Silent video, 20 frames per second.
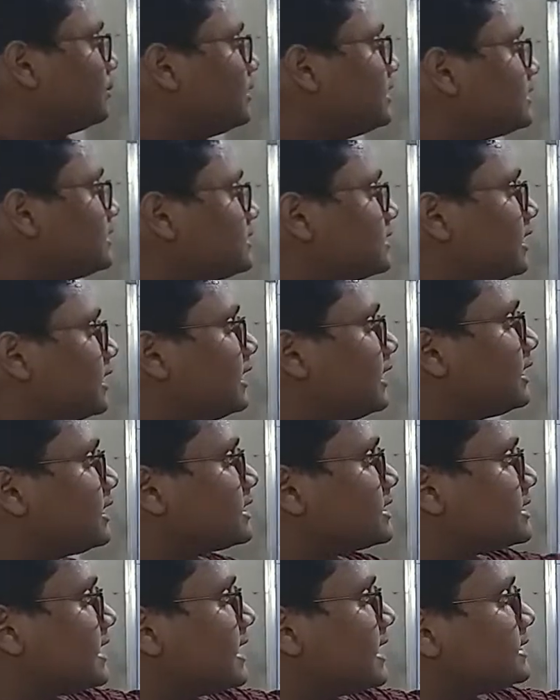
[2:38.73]
means
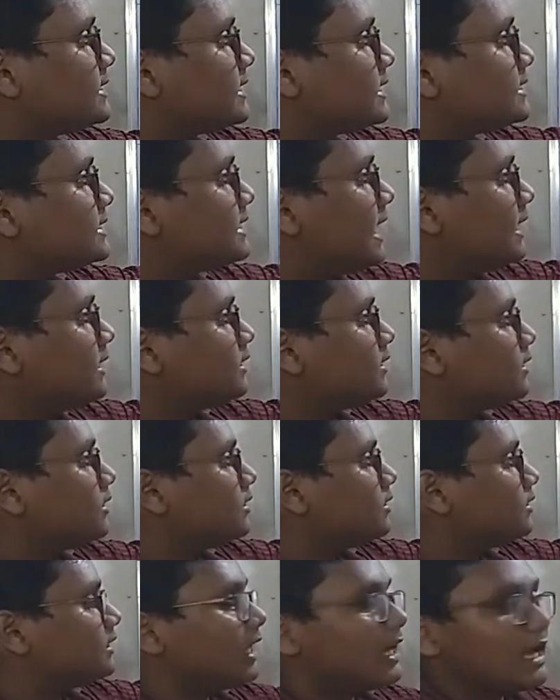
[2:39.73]
it says us that
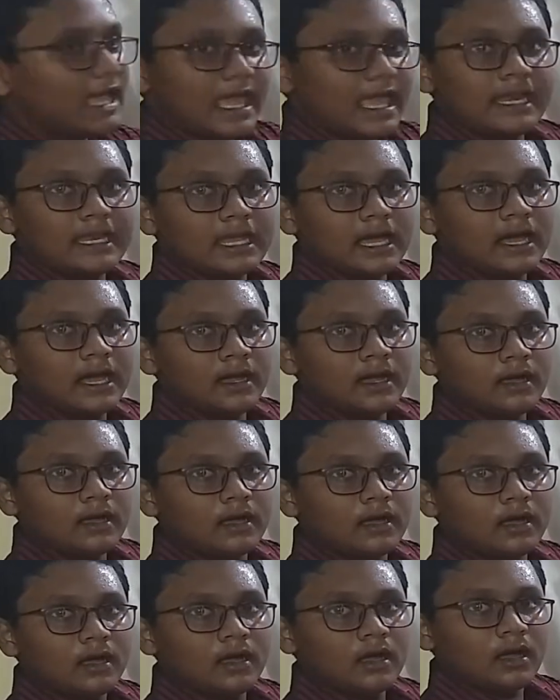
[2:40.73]
the area,
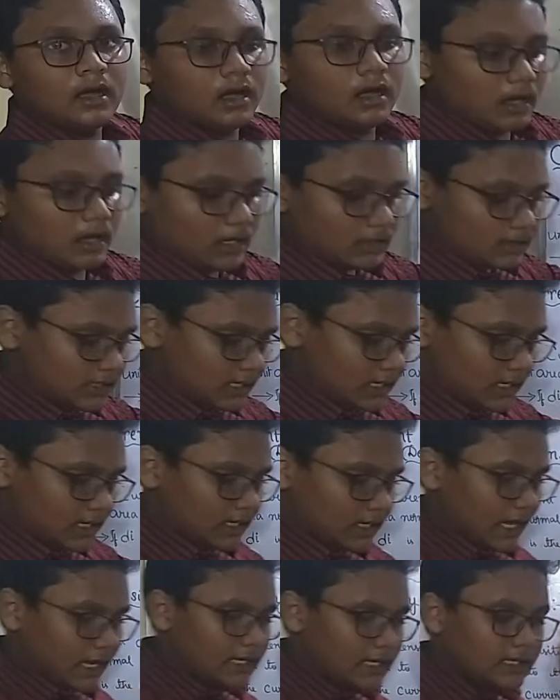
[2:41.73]
the
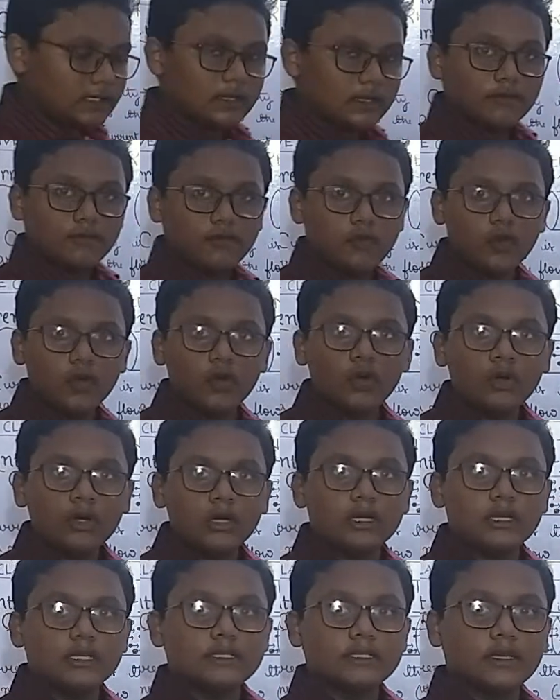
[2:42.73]
current
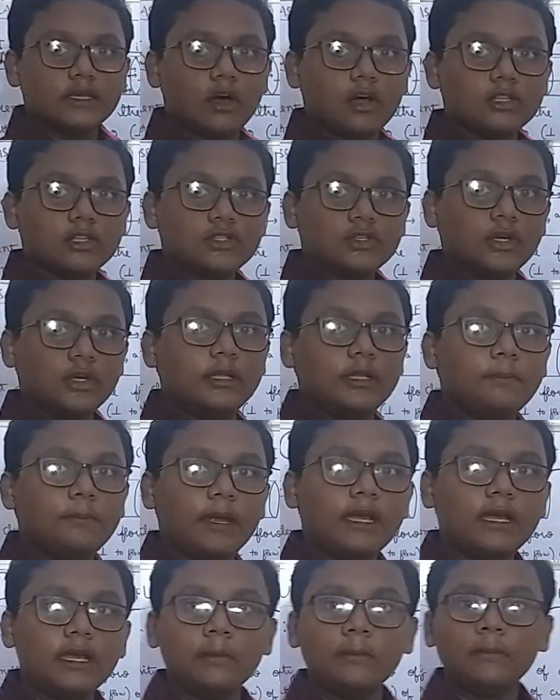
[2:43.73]
flow is also
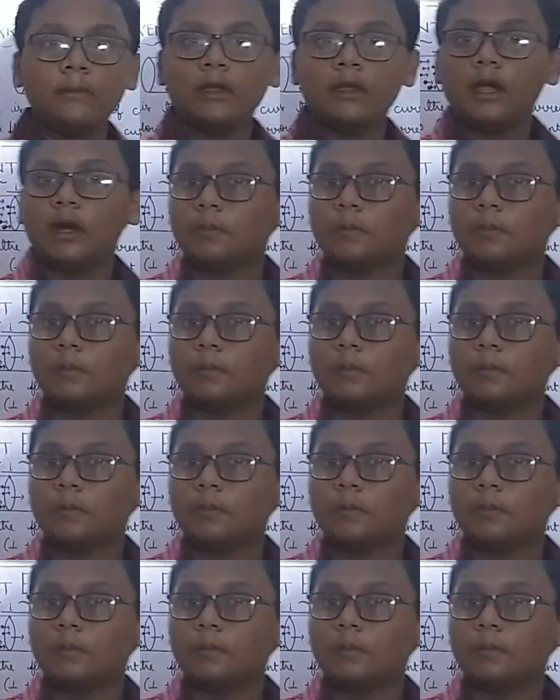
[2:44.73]
depending